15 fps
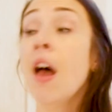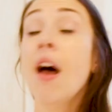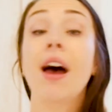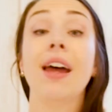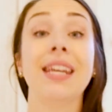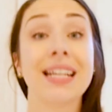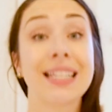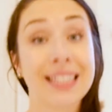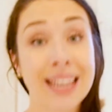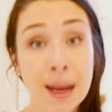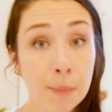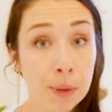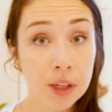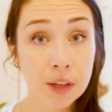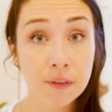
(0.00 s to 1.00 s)
An
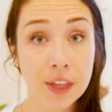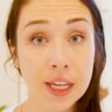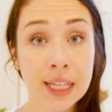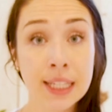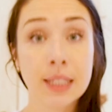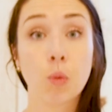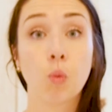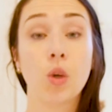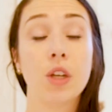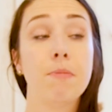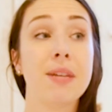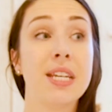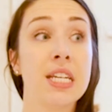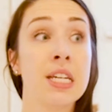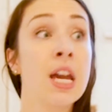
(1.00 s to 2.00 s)
example of this would
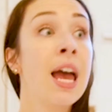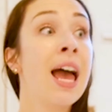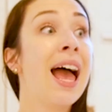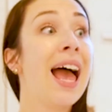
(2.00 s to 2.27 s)
be